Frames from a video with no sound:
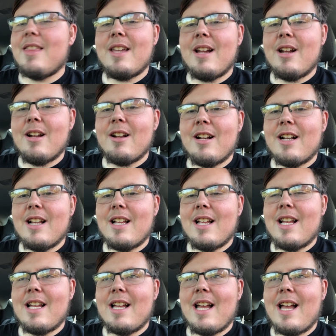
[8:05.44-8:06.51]
There
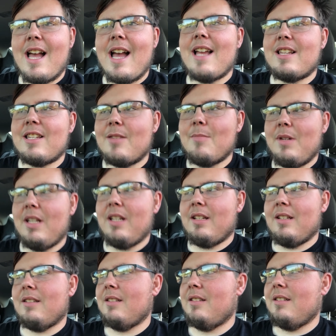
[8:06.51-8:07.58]
has to be